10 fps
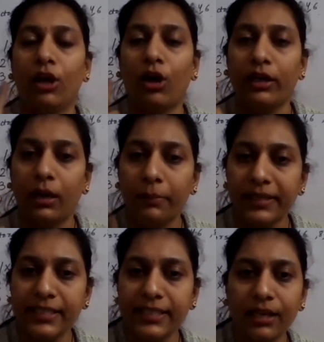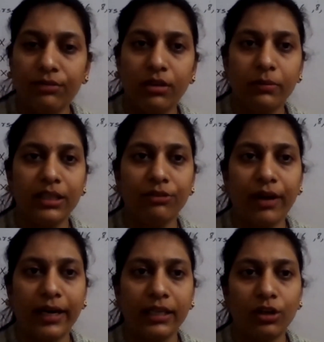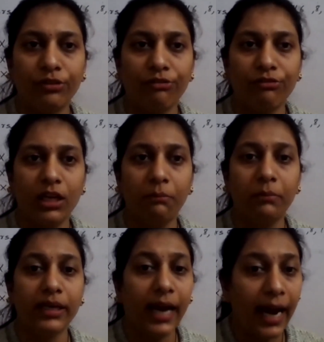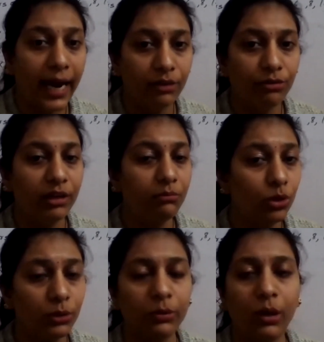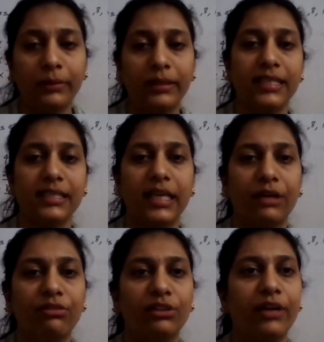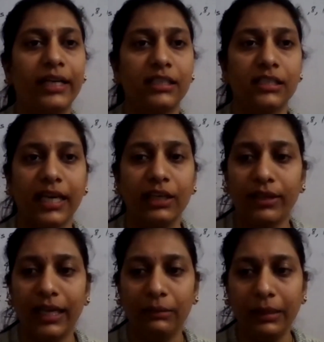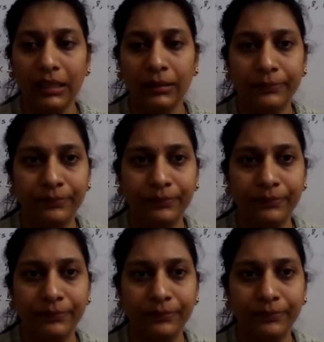Your number itself will be the factor of every number, and one more property is there for factors. Can you tell me?